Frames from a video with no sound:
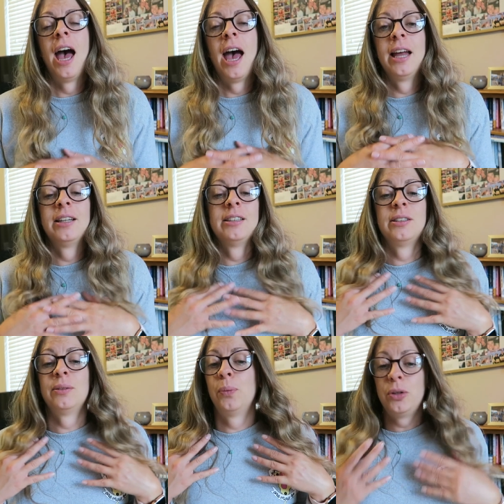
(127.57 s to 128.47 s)
and
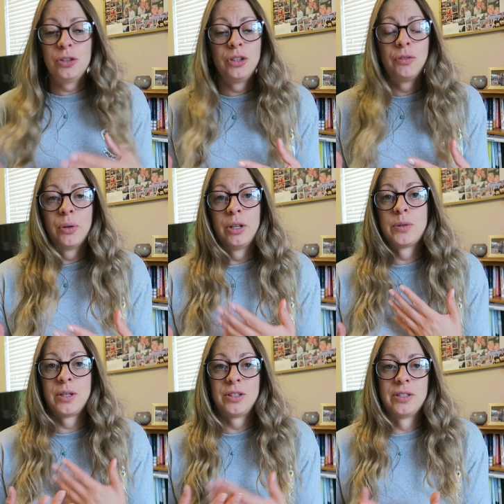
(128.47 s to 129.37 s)
once you've got those
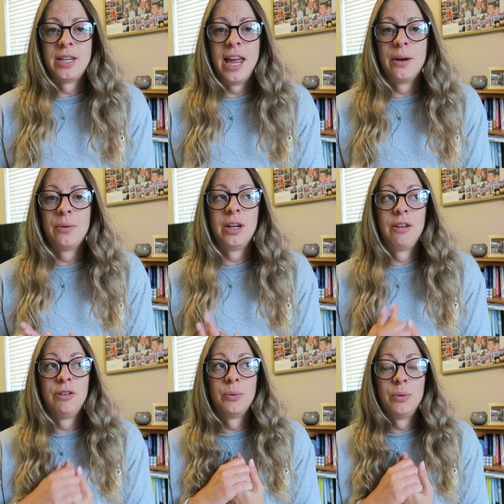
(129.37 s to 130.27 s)
questions nailed,
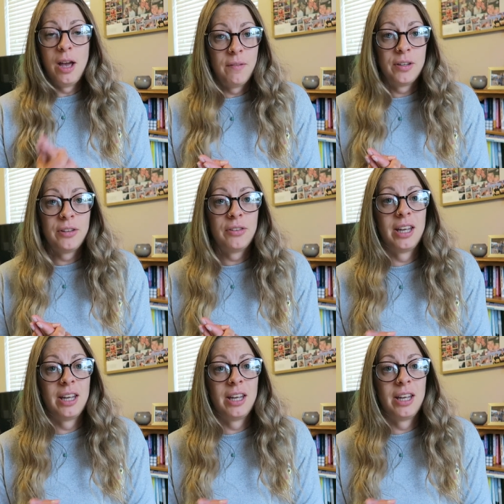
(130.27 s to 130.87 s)
if you're nervous,